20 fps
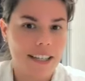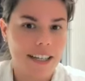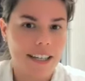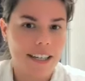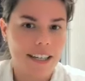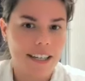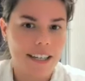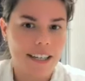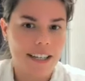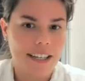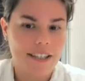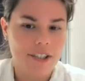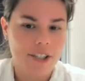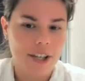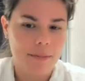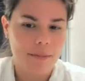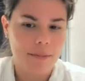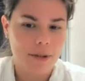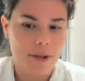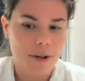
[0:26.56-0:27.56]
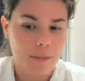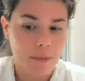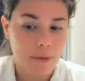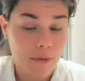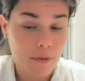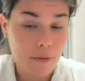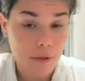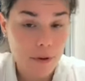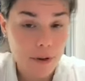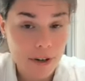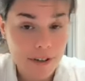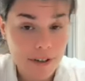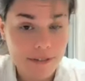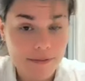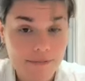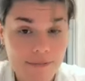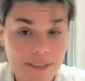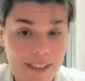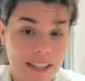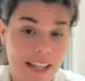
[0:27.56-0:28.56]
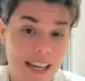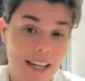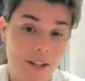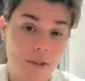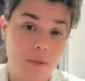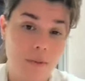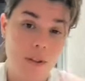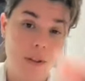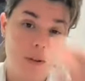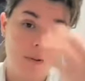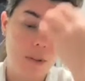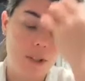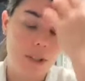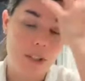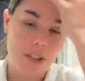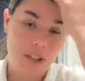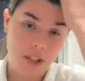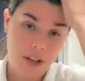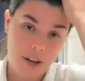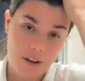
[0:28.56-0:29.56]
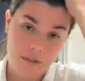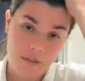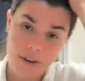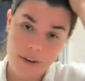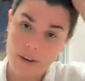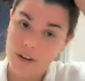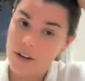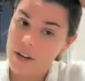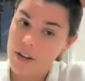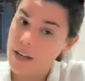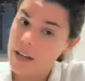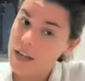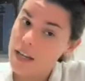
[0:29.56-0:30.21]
uh, chapter number four, the last one that we just covered,